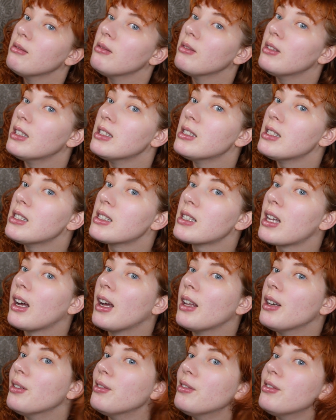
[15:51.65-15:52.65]
This is
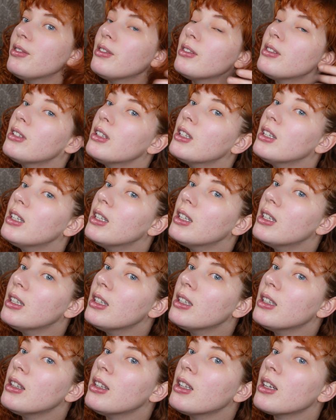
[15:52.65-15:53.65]
kind of
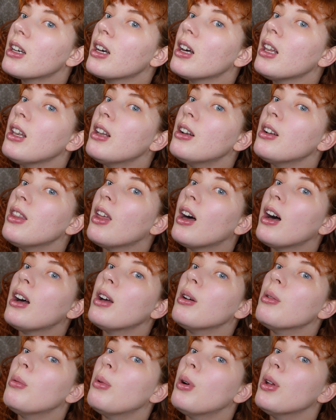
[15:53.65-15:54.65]
the colour that I
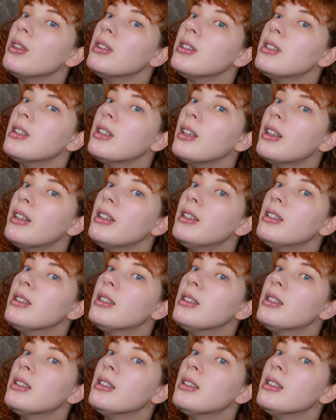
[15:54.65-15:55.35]
wanted.